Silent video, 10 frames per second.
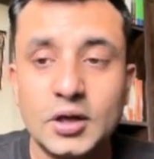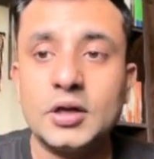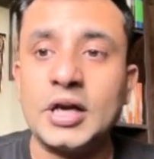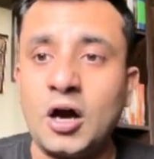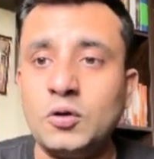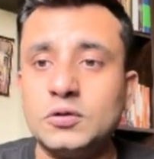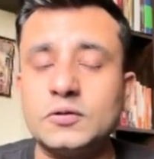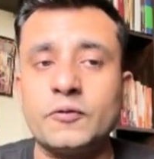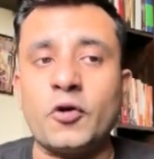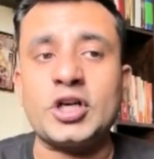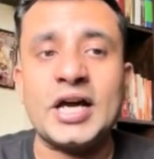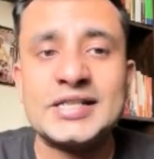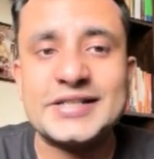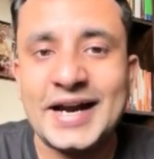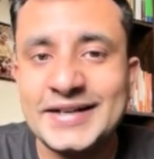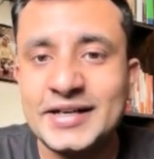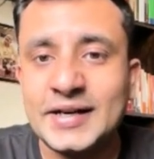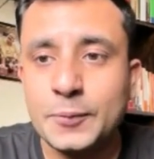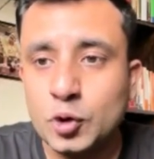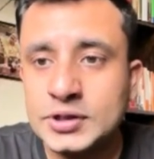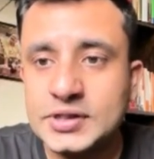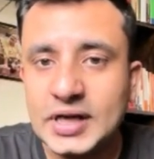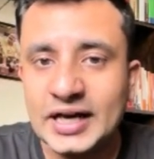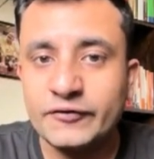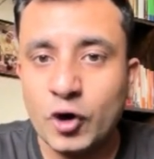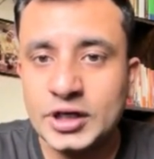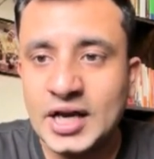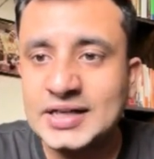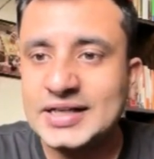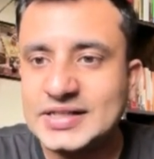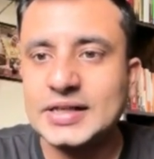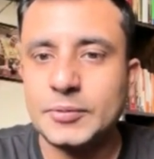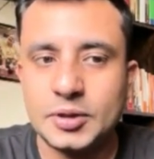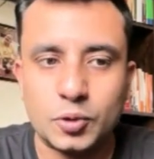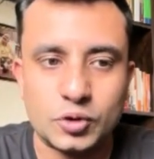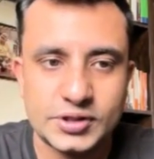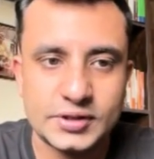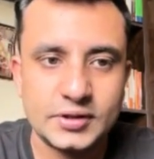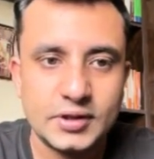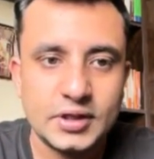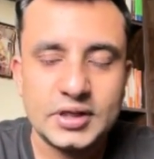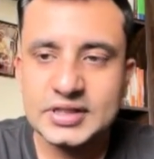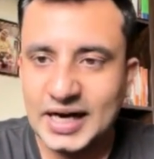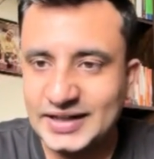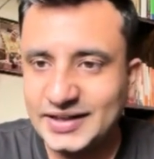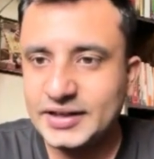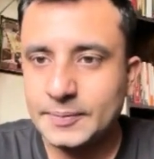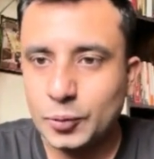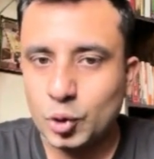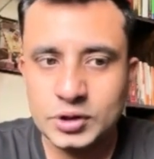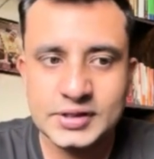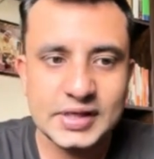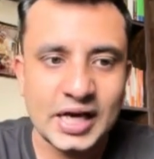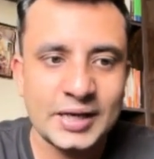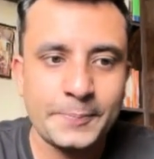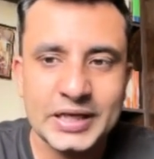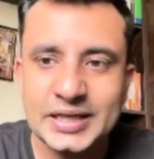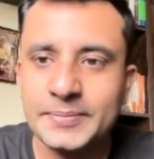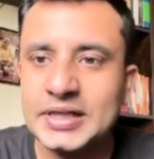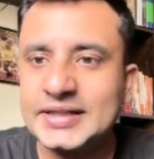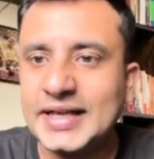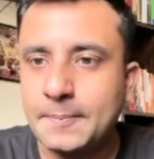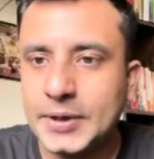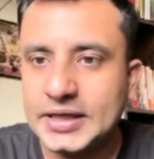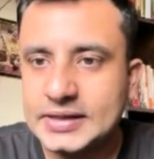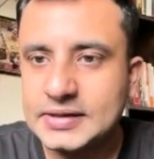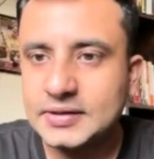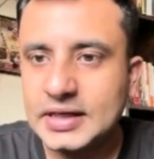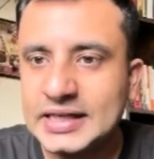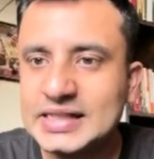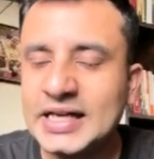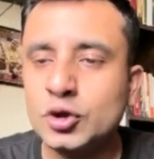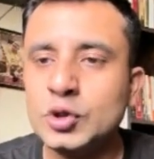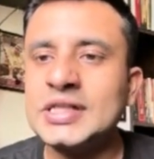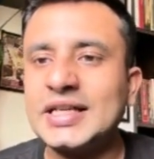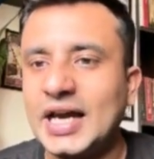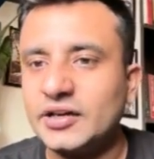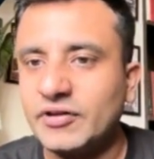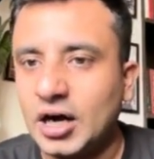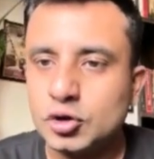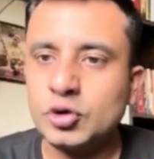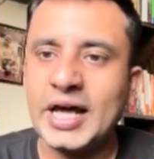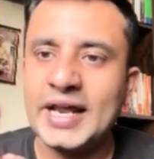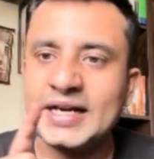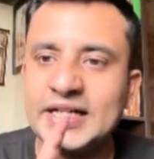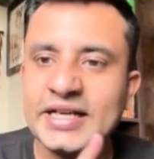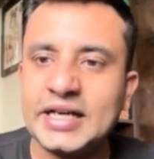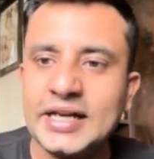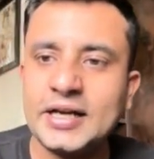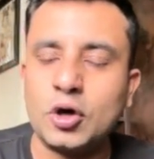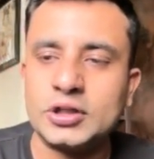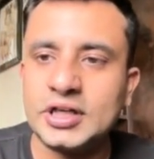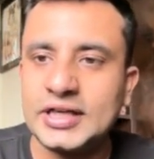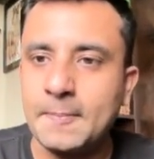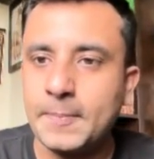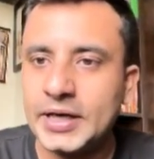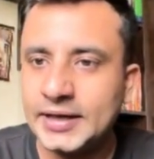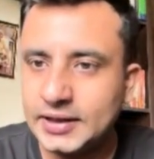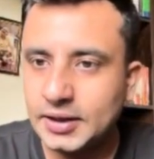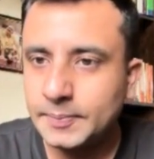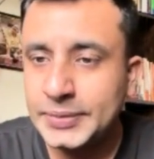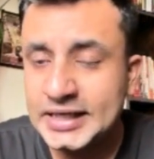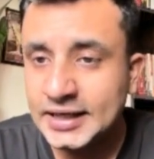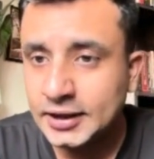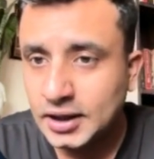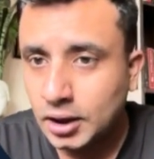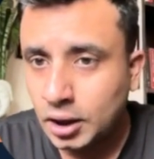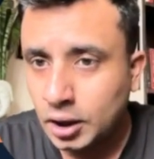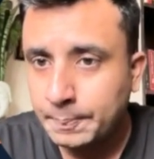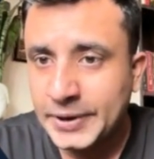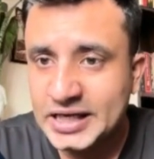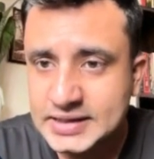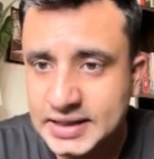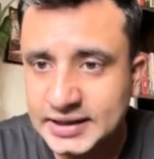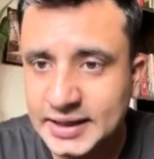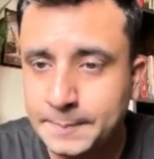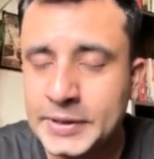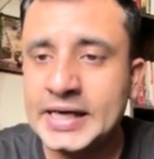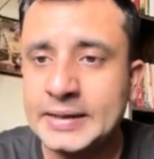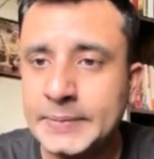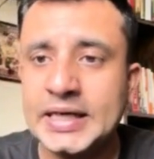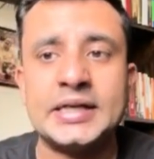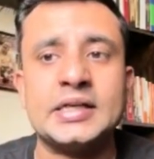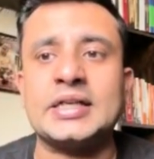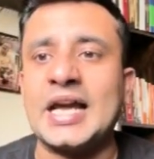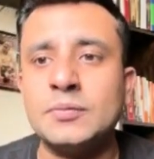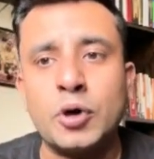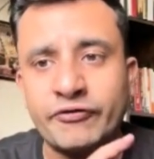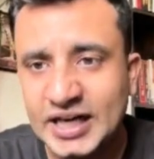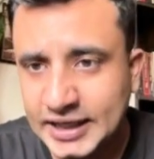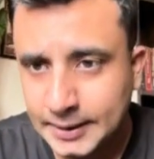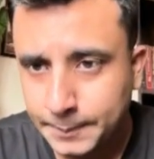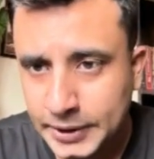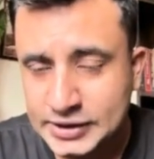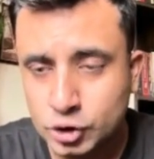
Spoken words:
Now, what are standard reports and what are custom reports? Standard reports are pre-built templates. It's like using Canva. You directly click on the template, be it a pacing template, be it a time of day template.